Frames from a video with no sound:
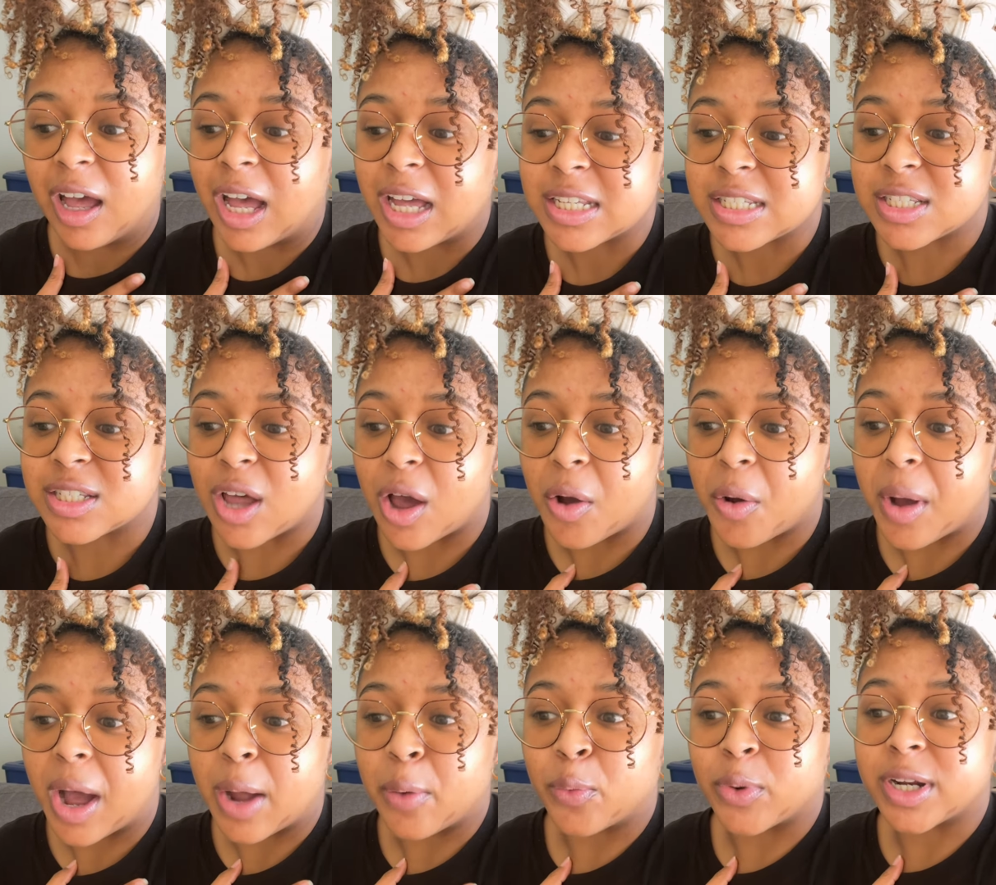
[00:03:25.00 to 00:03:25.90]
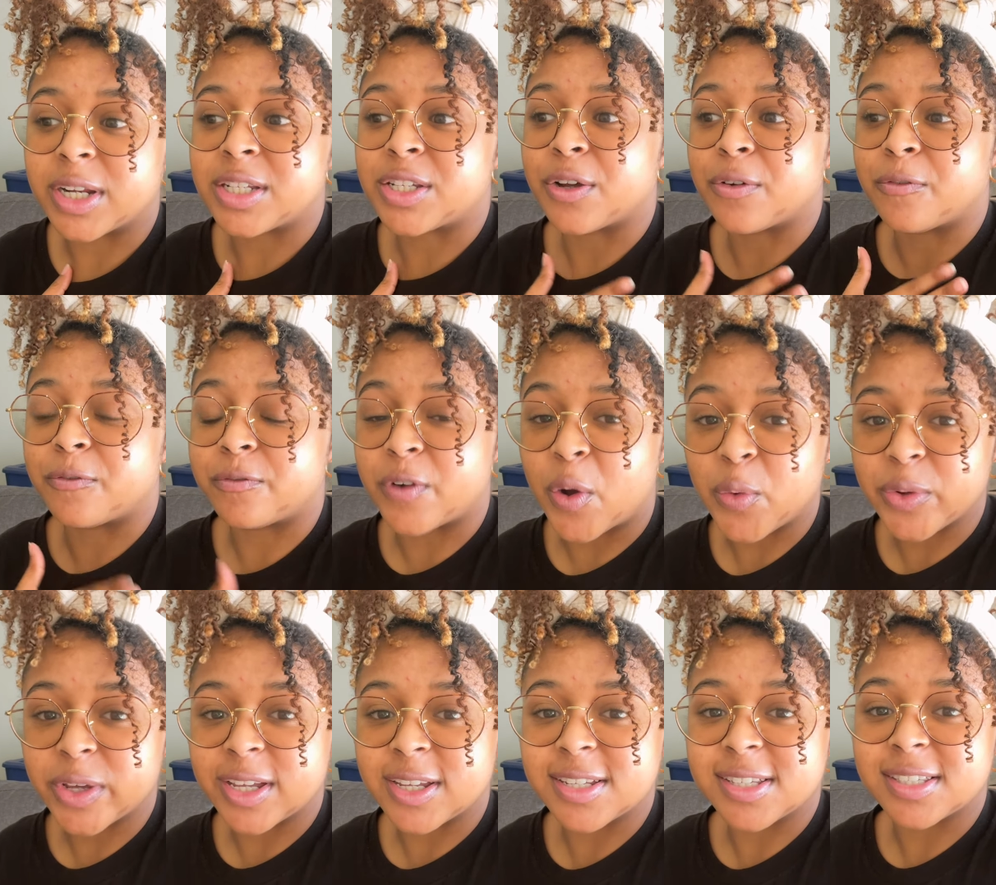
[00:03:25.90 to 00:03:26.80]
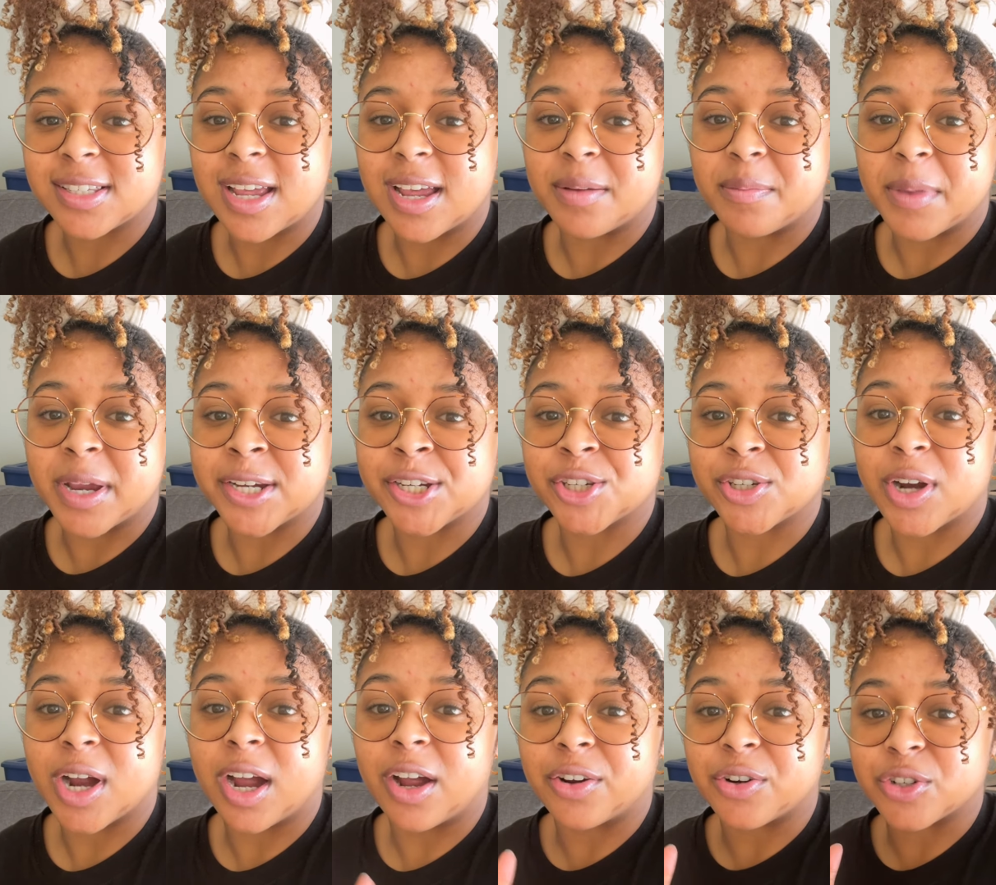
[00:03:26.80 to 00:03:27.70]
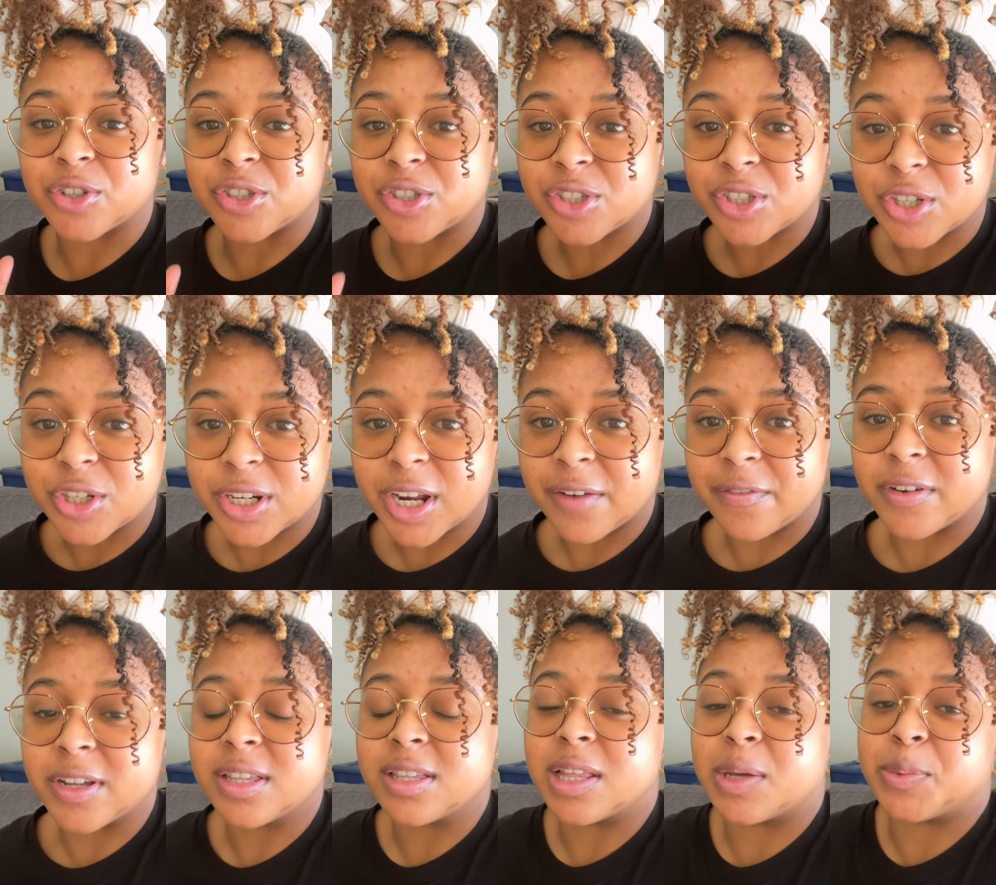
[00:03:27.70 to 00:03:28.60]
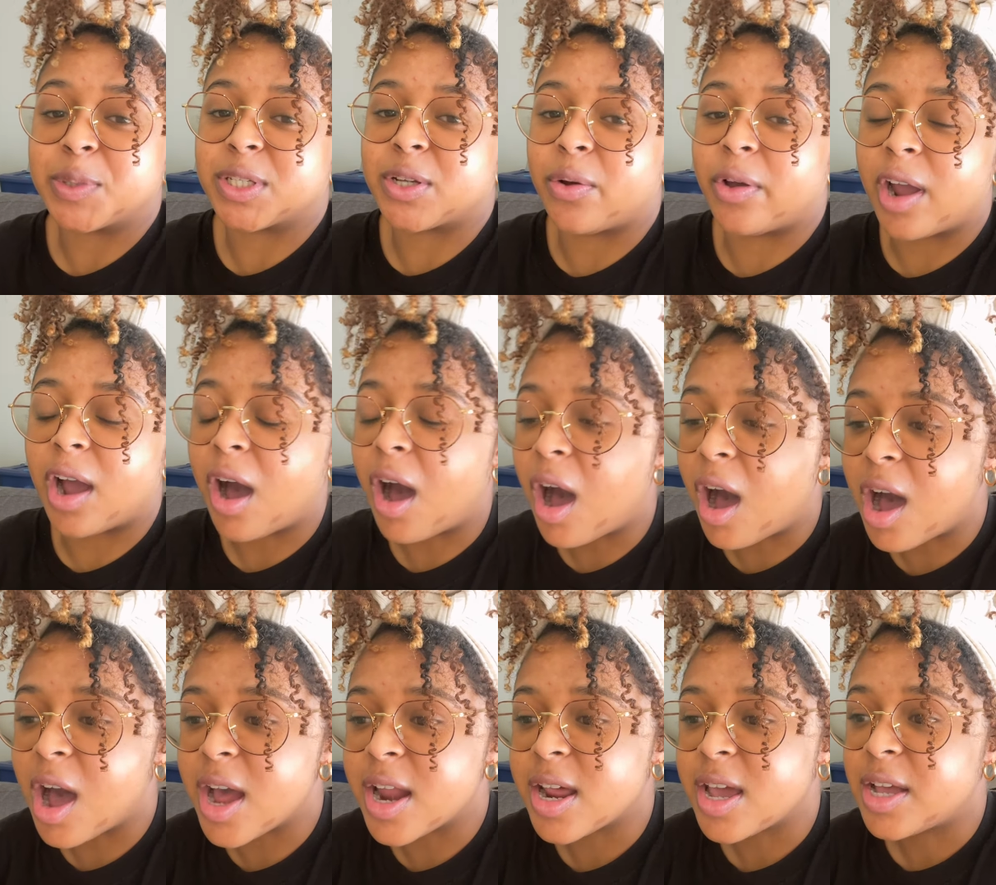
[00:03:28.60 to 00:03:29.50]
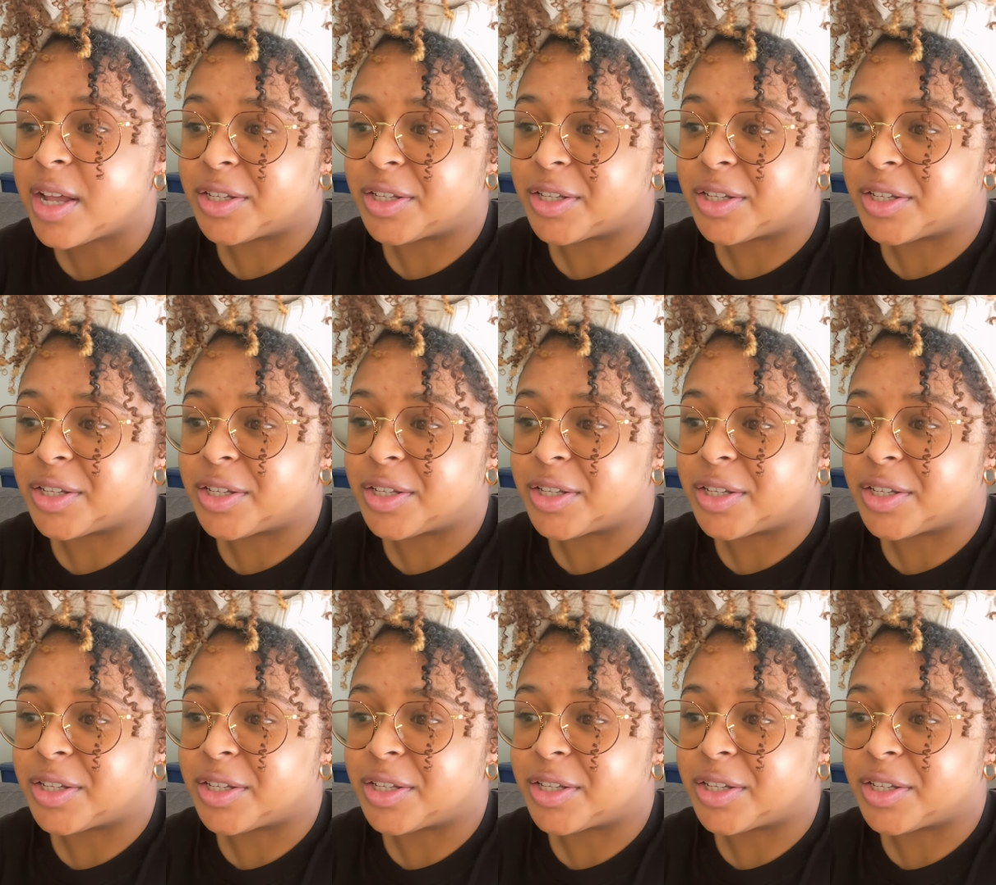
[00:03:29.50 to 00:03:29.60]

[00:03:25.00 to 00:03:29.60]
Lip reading: So I wanted to focus and make sure I understood everything that was going on.